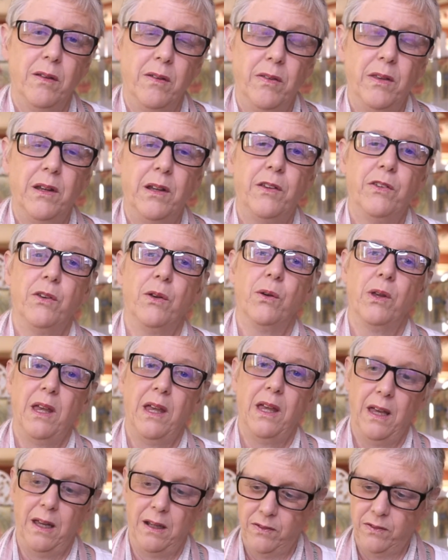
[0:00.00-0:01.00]
that it's
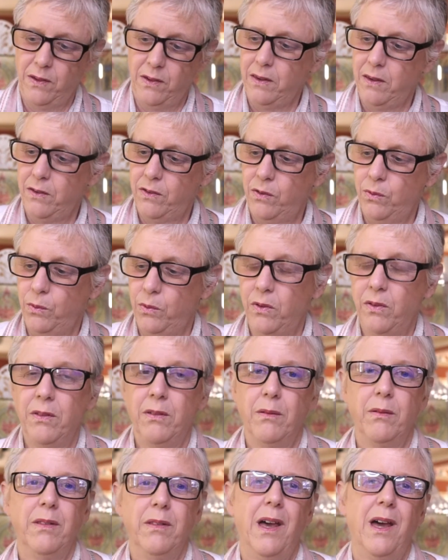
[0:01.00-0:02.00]
okay to say this was
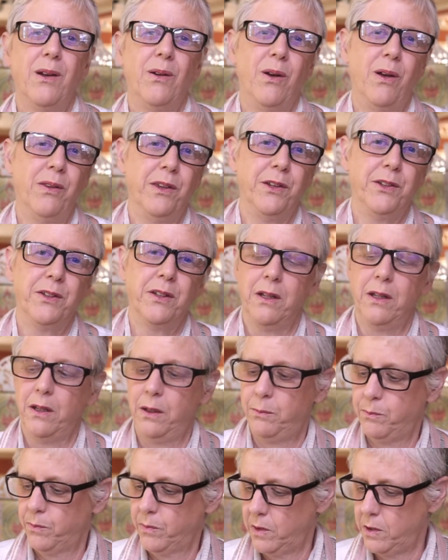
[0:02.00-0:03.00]
not all the time.